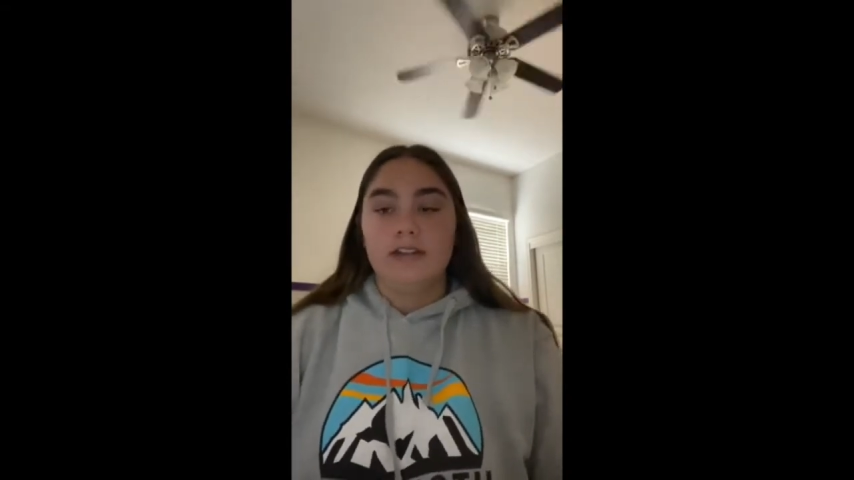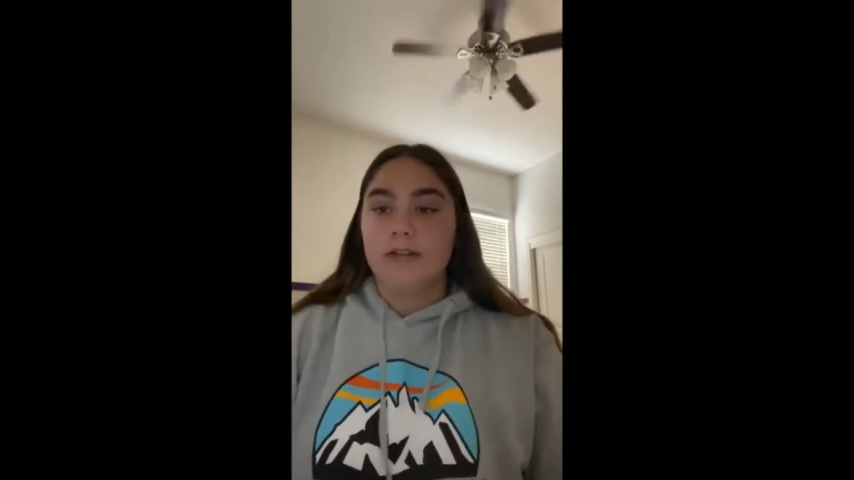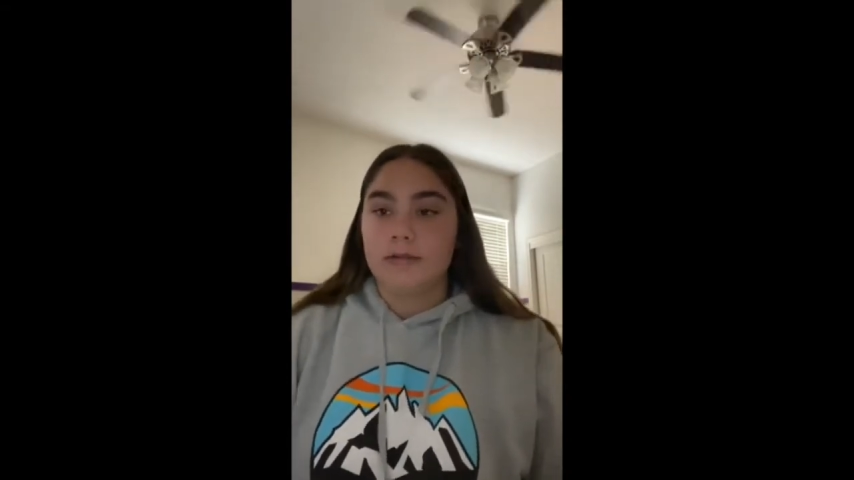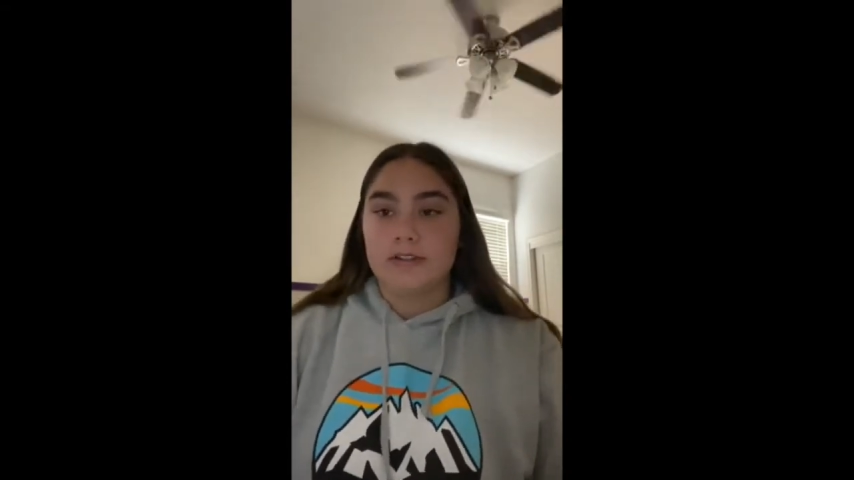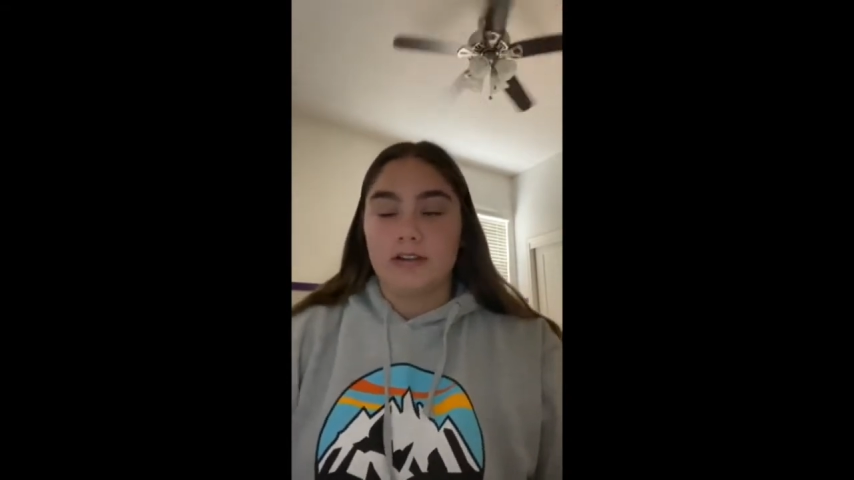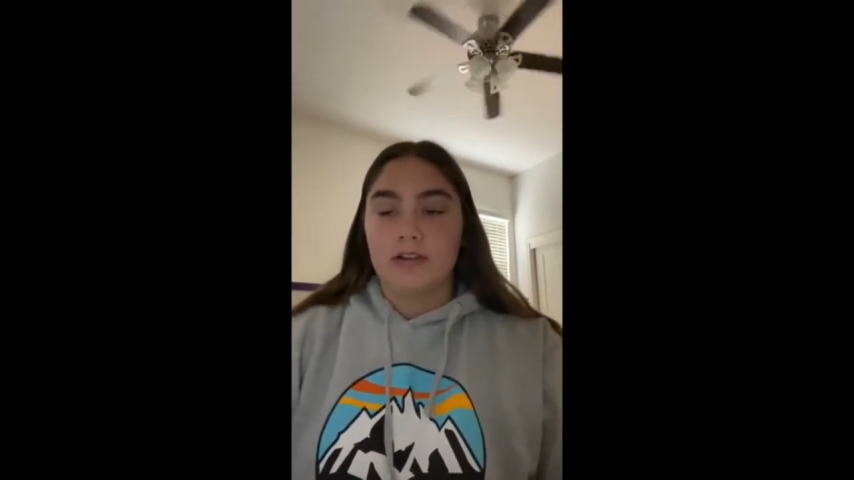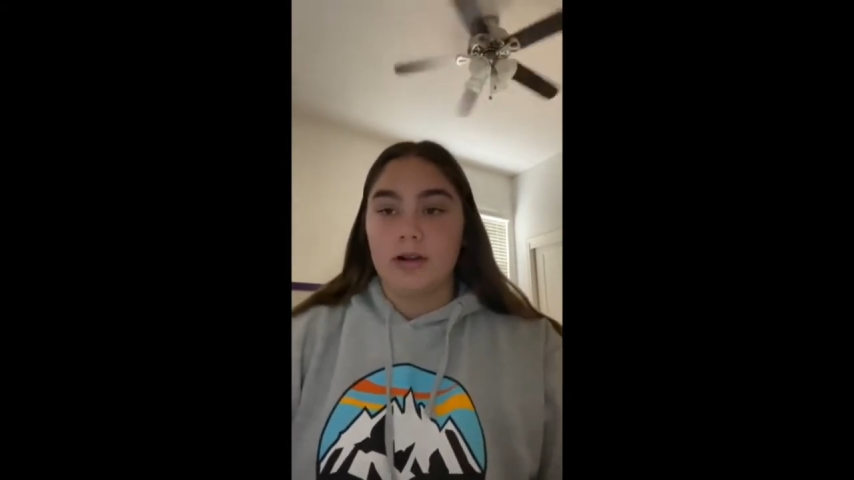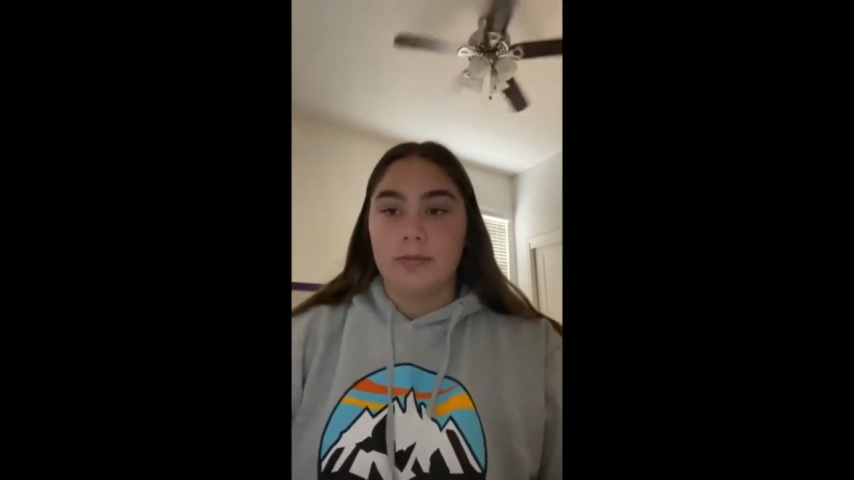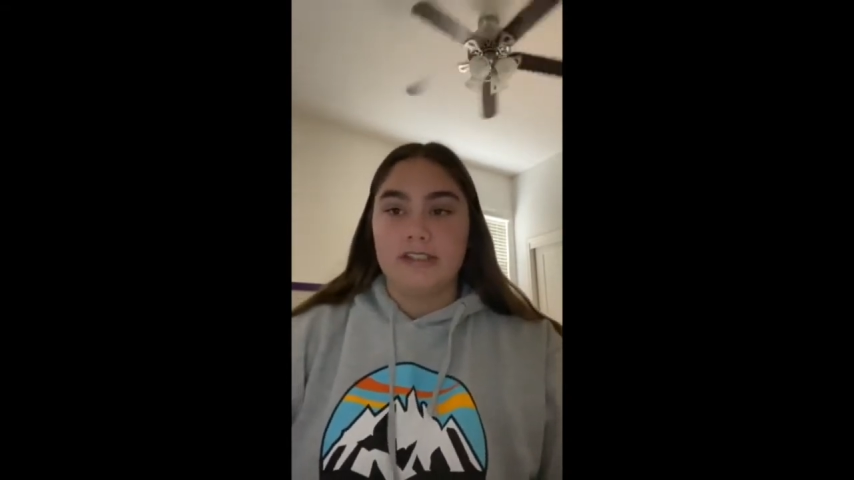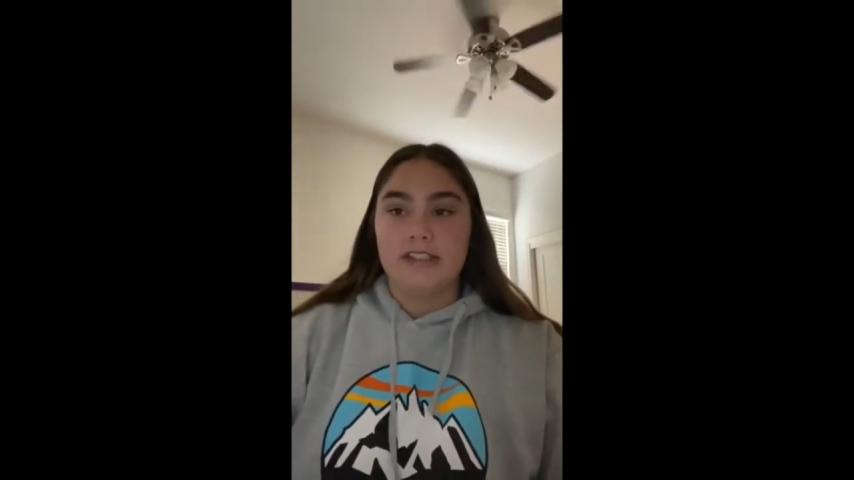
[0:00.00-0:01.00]
There was no
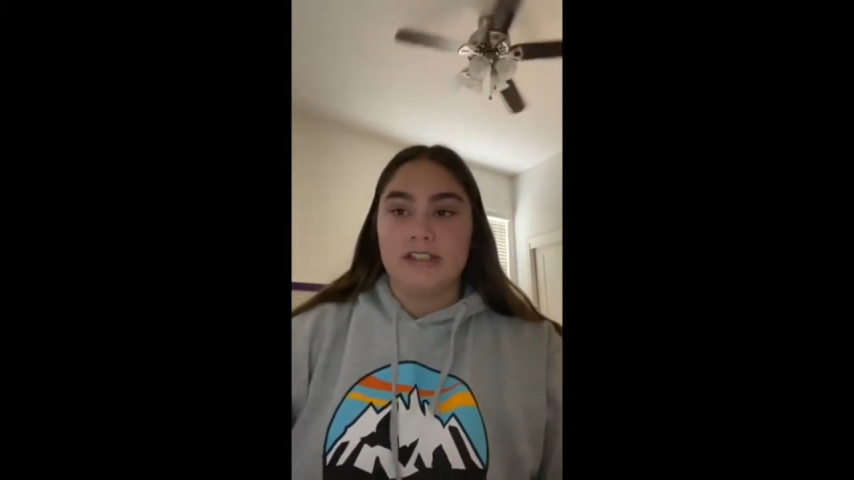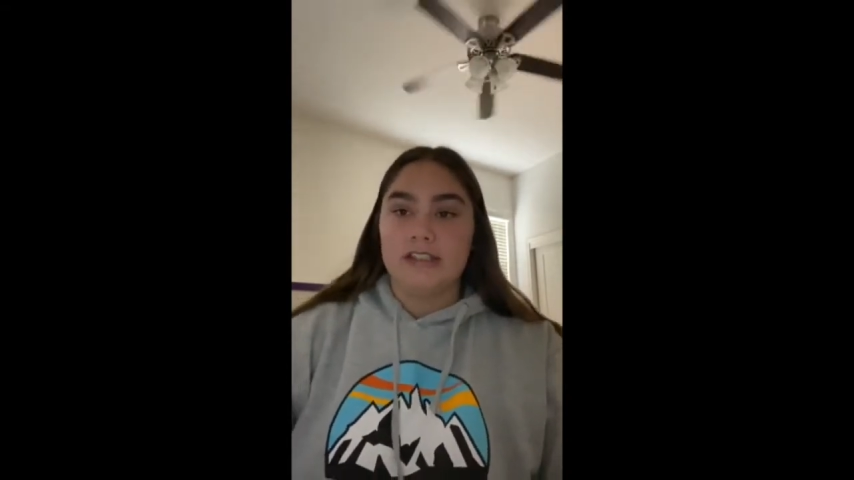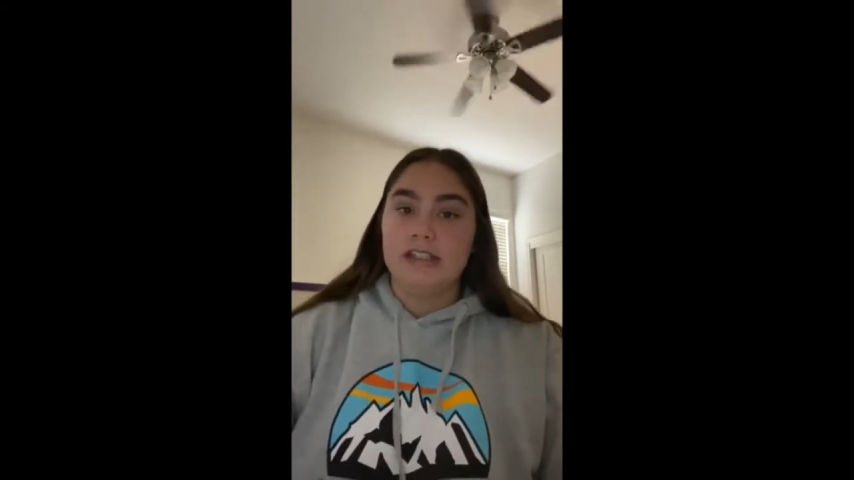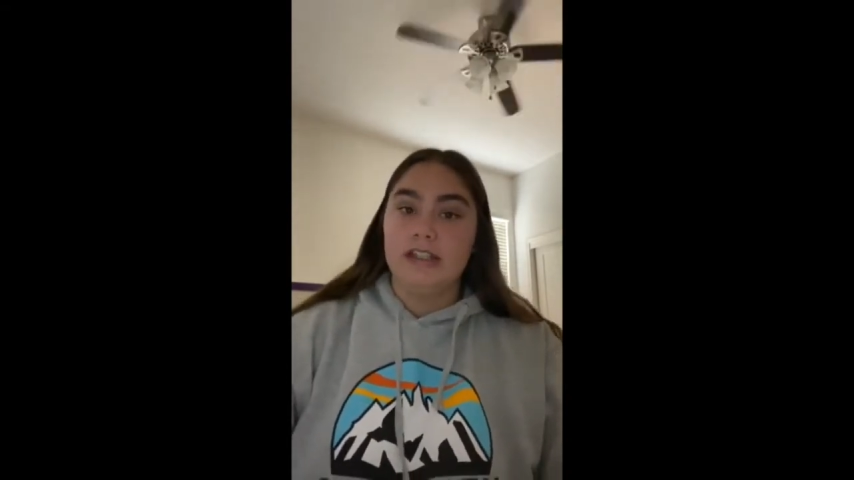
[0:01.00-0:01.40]
competition.